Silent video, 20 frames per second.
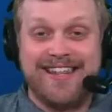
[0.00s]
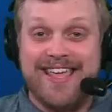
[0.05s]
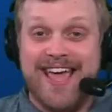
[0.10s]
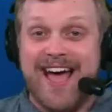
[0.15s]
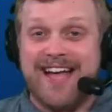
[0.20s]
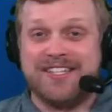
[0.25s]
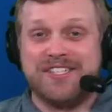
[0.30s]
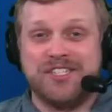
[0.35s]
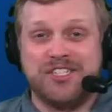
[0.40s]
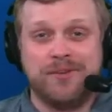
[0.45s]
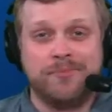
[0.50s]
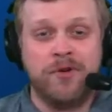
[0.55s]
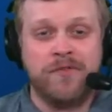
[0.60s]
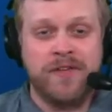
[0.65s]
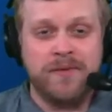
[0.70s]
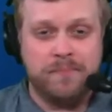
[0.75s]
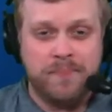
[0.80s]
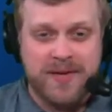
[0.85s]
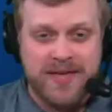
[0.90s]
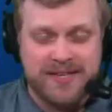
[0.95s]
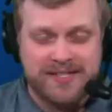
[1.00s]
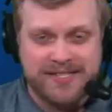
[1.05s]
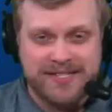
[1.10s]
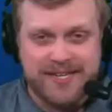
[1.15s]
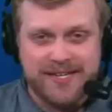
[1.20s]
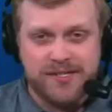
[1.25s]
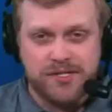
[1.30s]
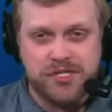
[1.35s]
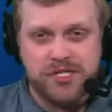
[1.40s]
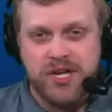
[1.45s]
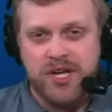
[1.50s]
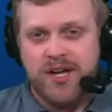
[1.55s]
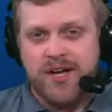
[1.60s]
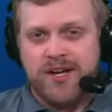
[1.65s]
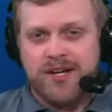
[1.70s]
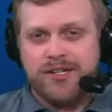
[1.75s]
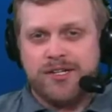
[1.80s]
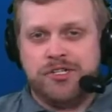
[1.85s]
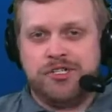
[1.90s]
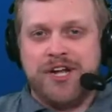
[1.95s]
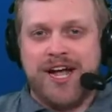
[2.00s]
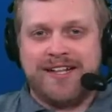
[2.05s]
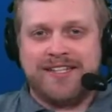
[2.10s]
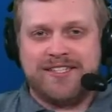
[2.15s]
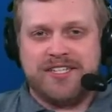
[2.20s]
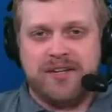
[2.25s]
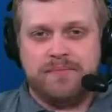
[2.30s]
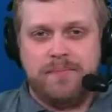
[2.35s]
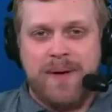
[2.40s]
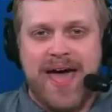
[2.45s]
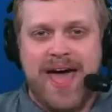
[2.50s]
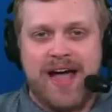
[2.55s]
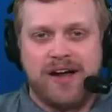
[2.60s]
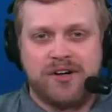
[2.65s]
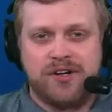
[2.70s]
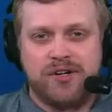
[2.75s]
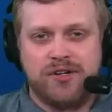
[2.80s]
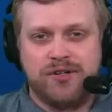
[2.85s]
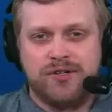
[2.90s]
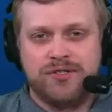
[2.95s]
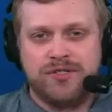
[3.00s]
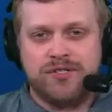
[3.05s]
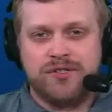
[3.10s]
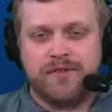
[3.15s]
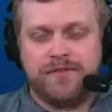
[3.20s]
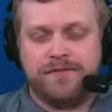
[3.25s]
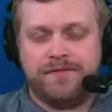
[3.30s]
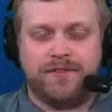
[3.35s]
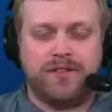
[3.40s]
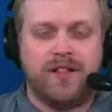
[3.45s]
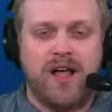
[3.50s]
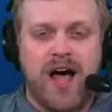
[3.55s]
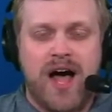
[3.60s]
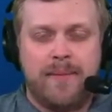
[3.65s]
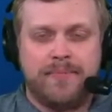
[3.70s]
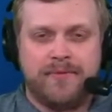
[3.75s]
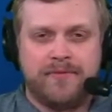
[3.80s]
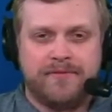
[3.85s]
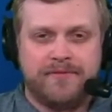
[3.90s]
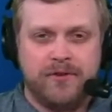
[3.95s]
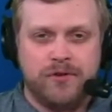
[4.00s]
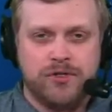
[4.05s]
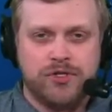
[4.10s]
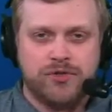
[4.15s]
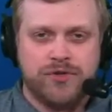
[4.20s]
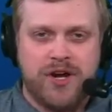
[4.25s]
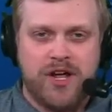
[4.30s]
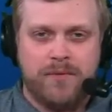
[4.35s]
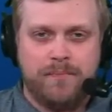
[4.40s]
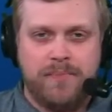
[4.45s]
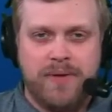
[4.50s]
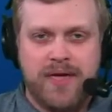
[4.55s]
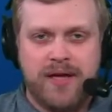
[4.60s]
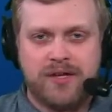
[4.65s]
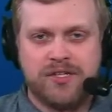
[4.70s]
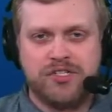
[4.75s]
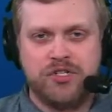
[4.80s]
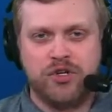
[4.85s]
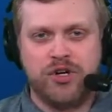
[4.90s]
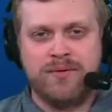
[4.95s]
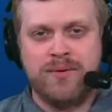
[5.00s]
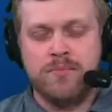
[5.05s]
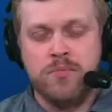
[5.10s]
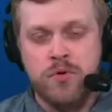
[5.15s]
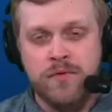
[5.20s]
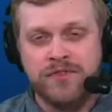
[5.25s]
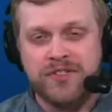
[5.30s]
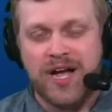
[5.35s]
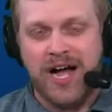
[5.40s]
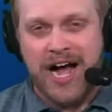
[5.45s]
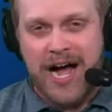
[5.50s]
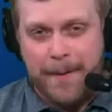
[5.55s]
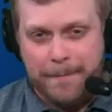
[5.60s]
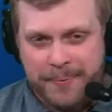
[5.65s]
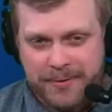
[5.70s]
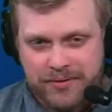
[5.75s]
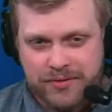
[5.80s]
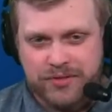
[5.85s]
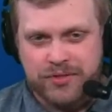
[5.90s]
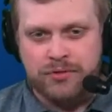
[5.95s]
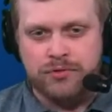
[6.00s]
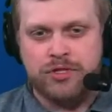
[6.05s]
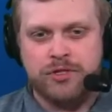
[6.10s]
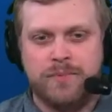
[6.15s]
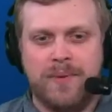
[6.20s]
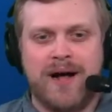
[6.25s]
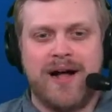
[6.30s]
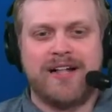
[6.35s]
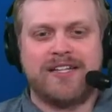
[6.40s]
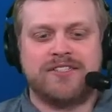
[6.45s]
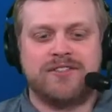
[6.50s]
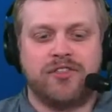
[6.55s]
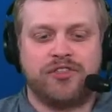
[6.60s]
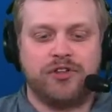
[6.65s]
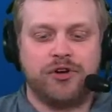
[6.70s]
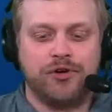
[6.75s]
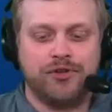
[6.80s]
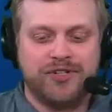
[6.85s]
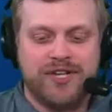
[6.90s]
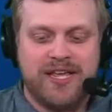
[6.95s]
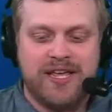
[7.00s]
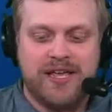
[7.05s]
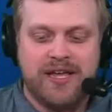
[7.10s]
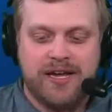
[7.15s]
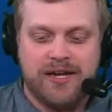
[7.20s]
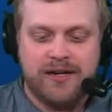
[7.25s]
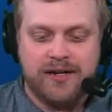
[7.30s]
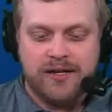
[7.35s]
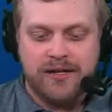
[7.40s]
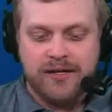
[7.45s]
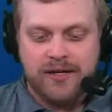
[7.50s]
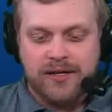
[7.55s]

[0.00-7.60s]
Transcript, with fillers: Yes, some moving pieces. Jets and Packers flop first-round picks. So Green Bay moves up two spots to thirteen.